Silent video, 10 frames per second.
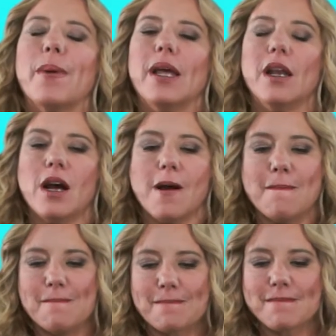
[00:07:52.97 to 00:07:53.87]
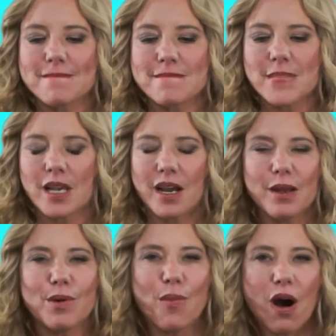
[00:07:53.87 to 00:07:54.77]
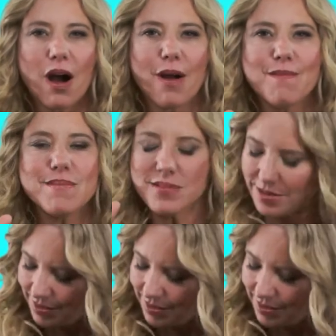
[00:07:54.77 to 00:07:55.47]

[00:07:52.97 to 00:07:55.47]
But I am a mom